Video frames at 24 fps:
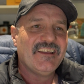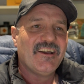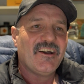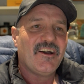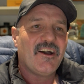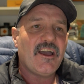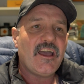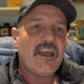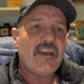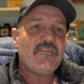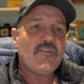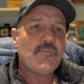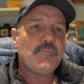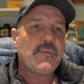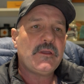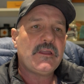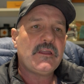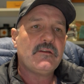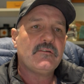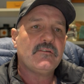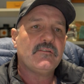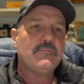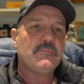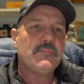I have a
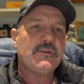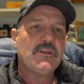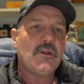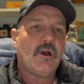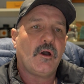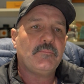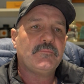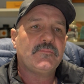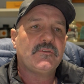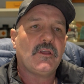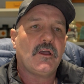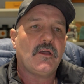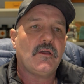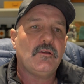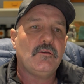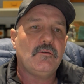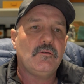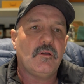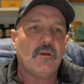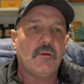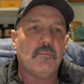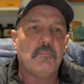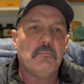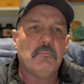pair of Miopto
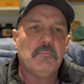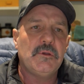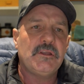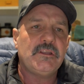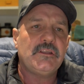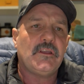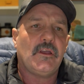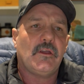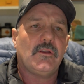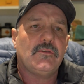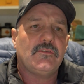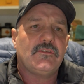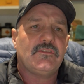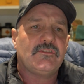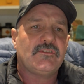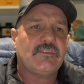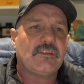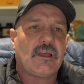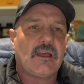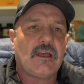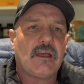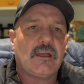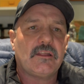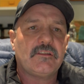Mio
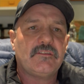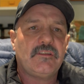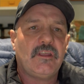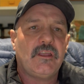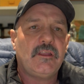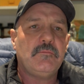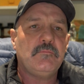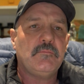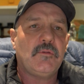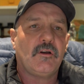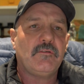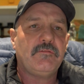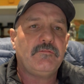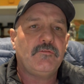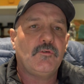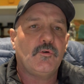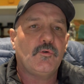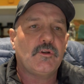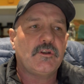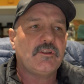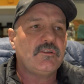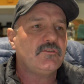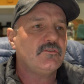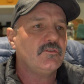Star
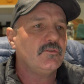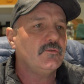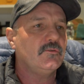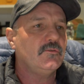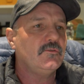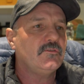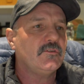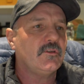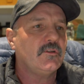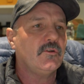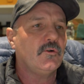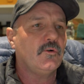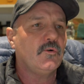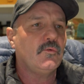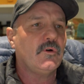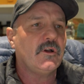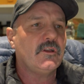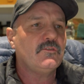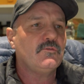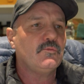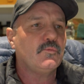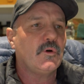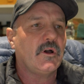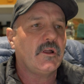10x42s and
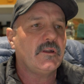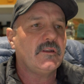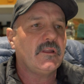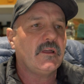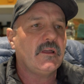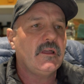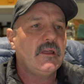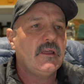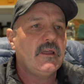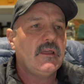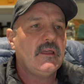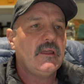always wonder